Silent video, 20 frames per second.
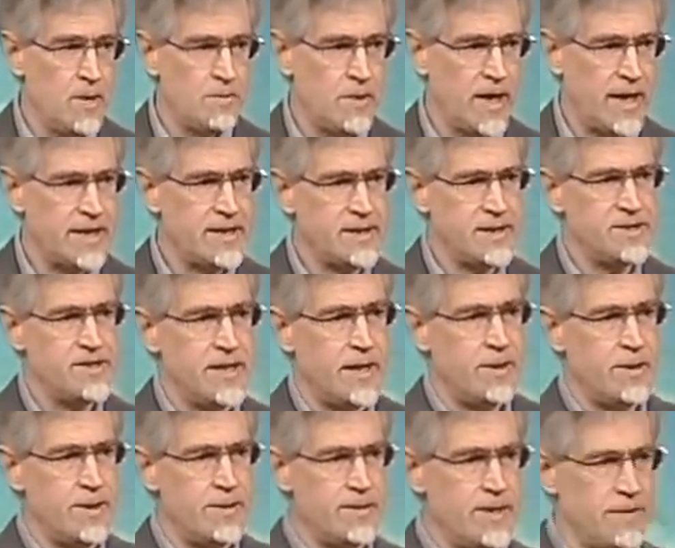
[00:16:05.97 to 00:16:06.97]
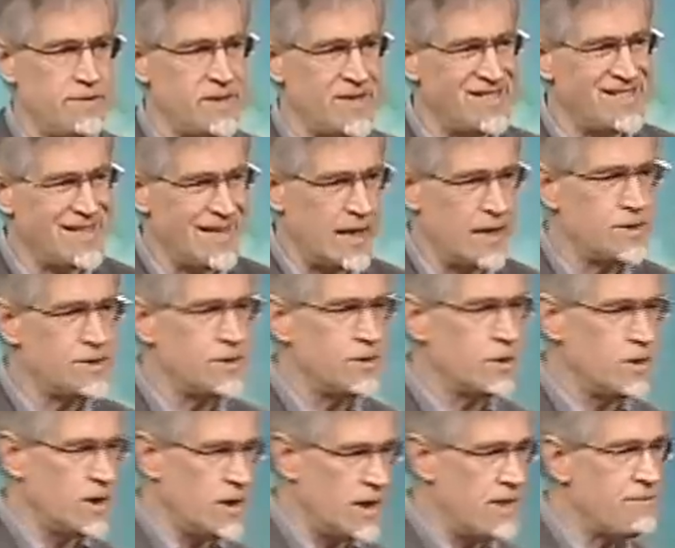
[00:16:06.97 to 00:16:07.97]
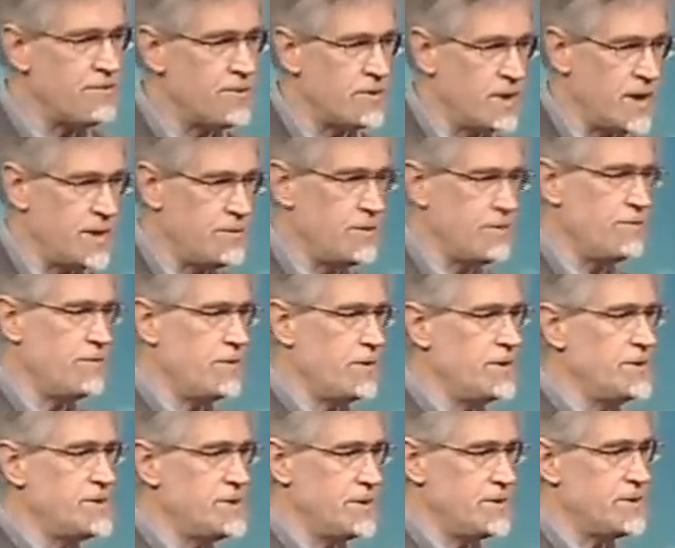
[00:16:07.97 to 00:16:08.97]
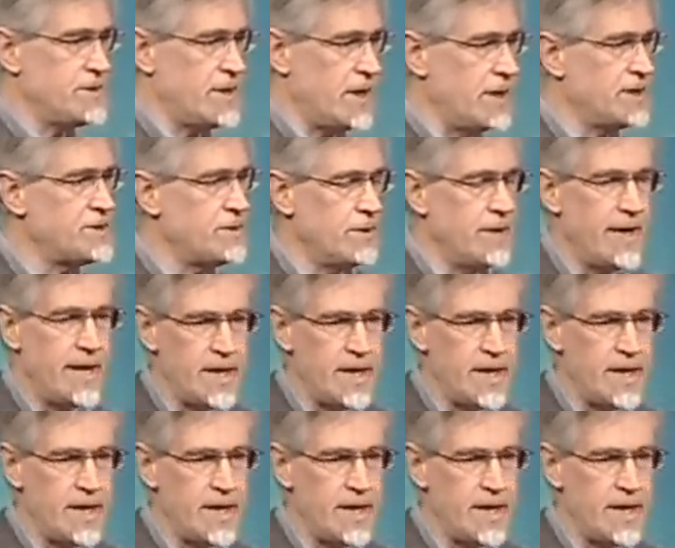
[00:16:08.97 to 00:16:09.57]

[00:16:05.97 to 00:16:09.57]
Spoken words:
But I can tell you that the Dr. Hoffer I refer to, Dr.